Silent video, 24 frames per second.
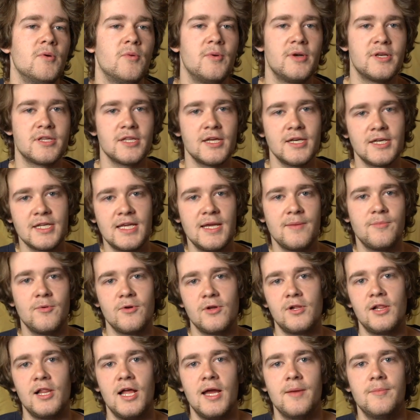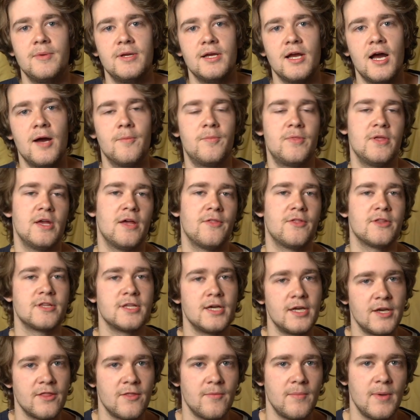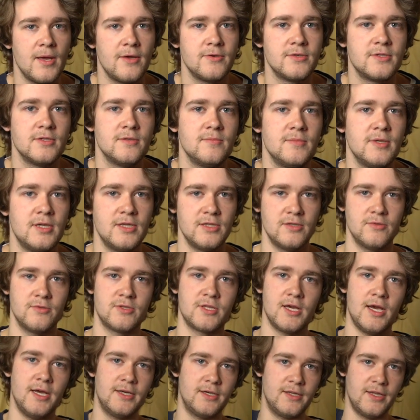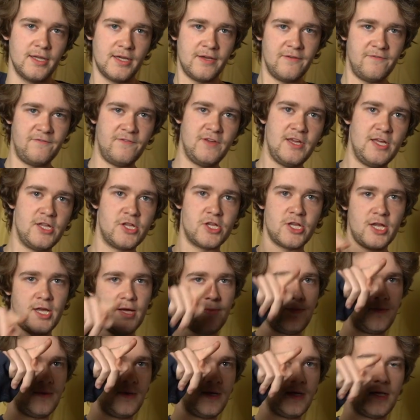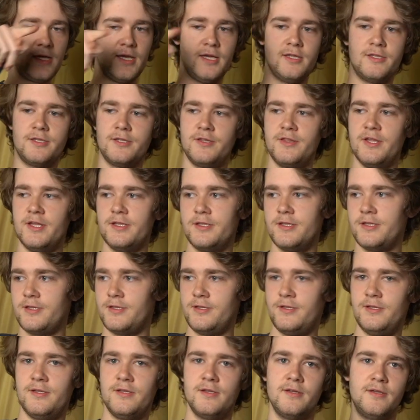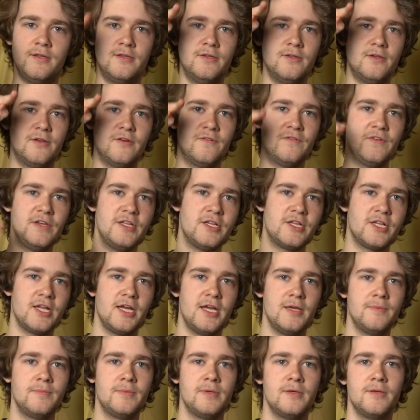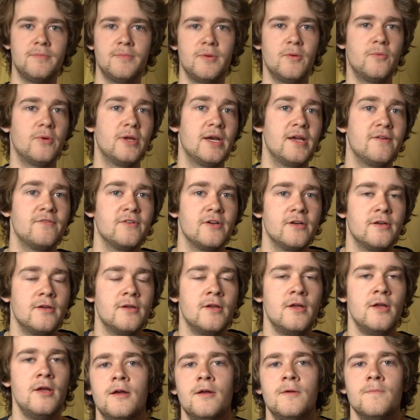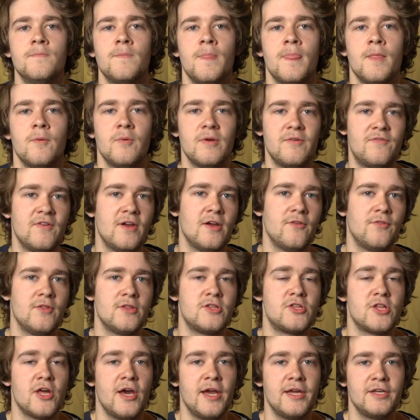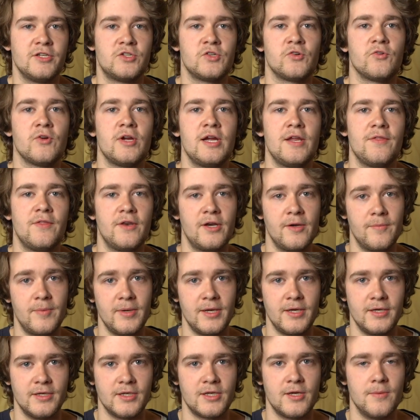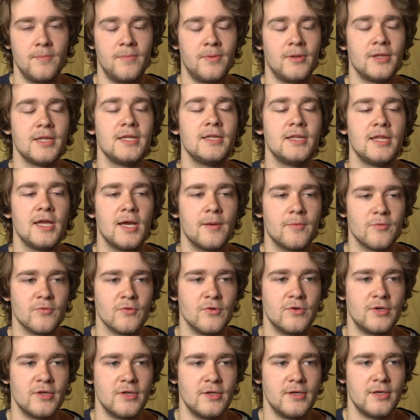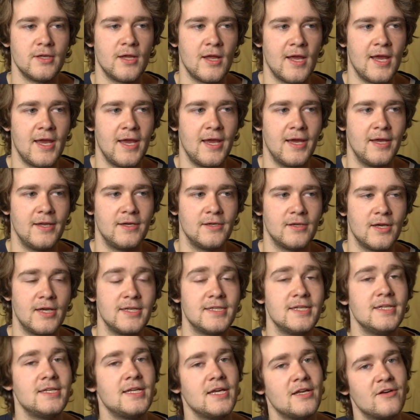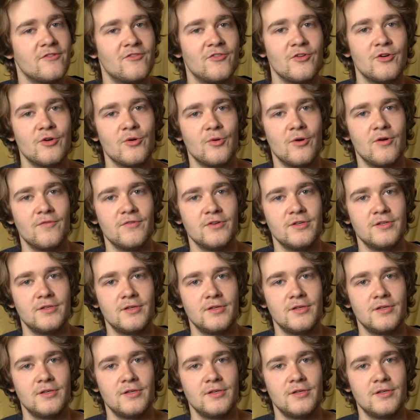But we decided to keep on climbing up the other side of the mountain because it was kind of like a V shape, I guess. That's not a V shape, but whatever. We found this giant tree that had been completely uprooted, and I did get a photo of